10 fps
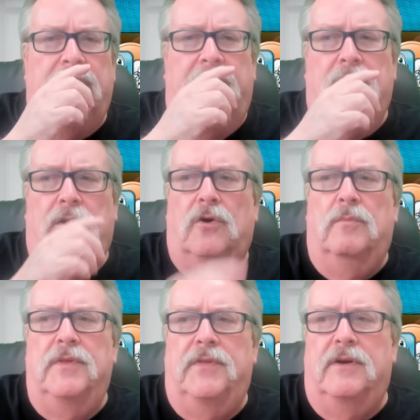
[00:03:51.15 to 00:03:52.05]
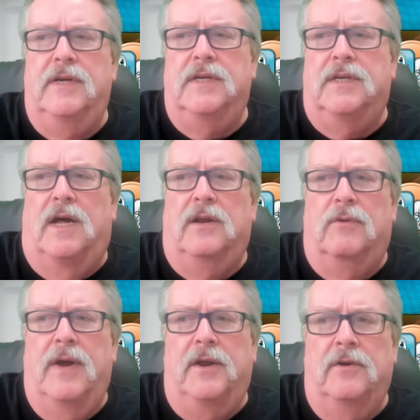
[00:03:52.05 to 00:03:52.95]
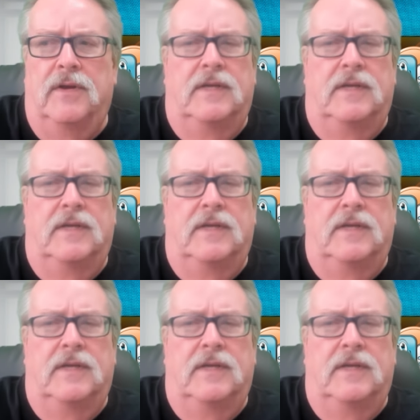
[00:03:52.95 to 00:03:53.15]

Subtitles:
at home there in Colorado.